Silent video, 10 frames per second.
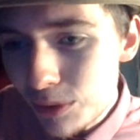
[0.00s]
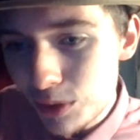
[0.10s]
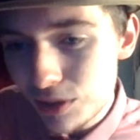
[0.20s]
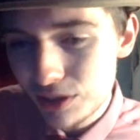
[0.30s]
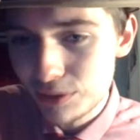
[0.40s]

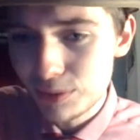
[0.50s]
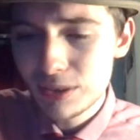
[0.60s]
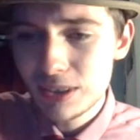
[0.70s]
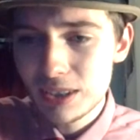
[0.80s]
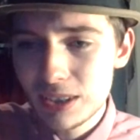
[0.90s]
were you?
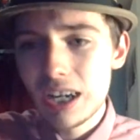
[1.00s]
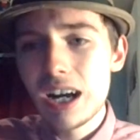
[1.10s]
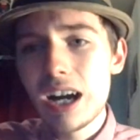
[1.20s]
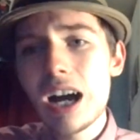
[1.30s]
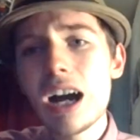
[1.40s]

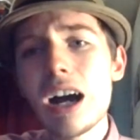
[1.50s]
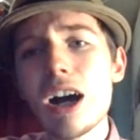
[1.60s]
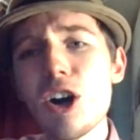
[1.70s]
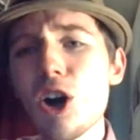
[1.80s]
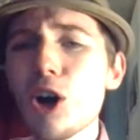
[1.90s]

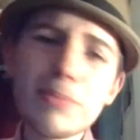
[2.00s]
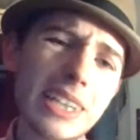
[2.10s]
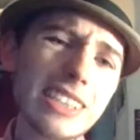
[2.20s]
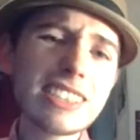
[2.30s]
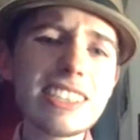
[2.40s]
Oh,
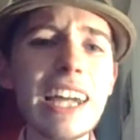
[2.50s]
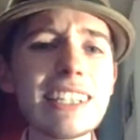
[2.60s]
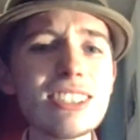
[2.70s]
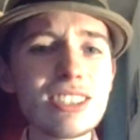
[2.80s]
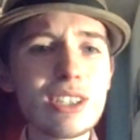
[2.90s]
makes
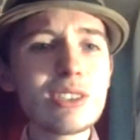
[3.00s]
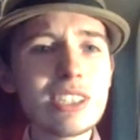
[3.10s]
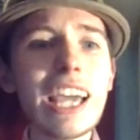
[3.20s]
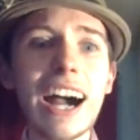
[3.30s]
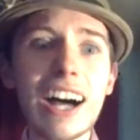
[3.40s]
sense.
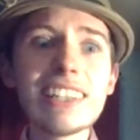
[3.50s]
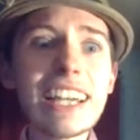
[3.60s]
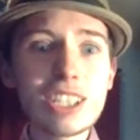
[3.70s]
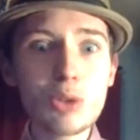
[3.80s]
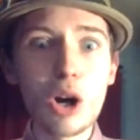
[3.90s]
Yeah, I'll
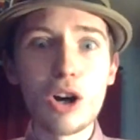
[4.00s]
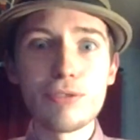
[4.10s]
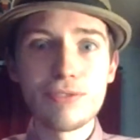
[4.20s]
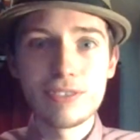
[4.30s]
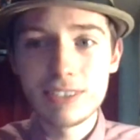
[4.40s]
let you
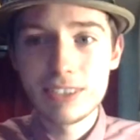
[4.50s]
off.